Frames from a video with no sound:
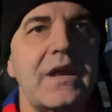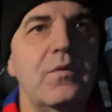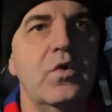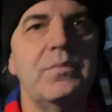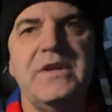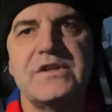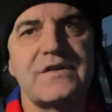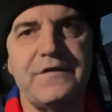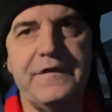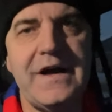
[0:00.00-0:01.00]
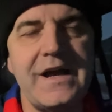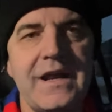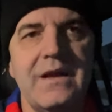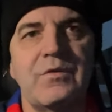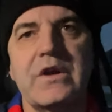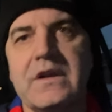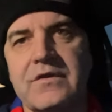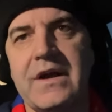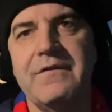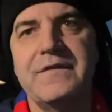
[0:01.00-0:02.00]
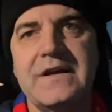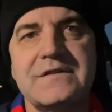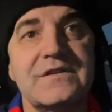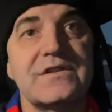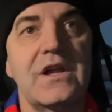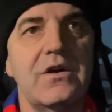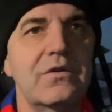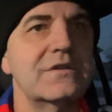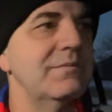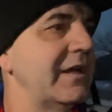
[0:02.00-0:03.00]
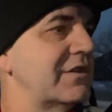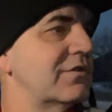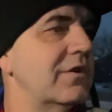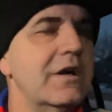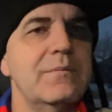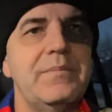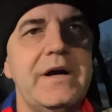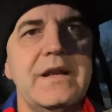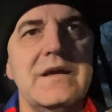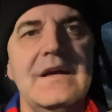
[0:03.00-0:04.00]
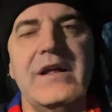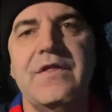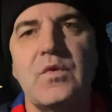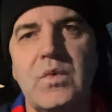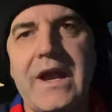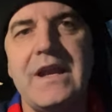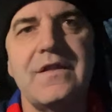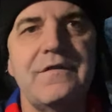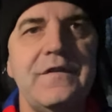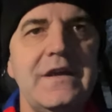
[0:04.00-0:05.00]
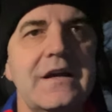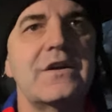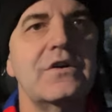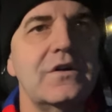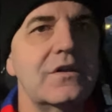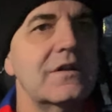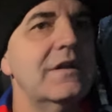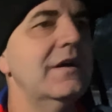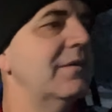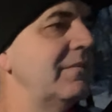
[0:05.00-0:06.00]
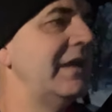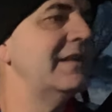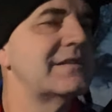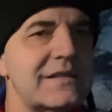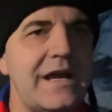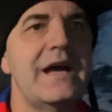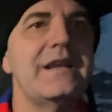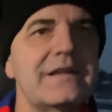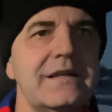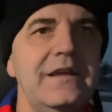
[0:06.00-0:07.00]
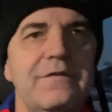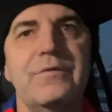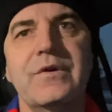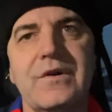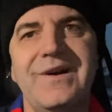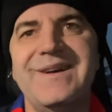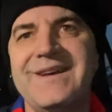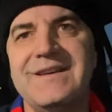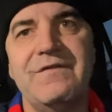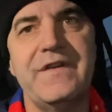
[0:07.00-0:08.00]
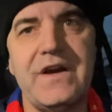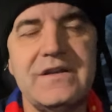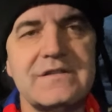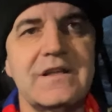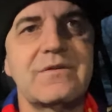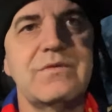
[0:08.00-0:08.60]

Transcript: we'll be just fine, and we're going to drive nice and slow to make sure. But the weight of the vehicle means that if we were on a very slick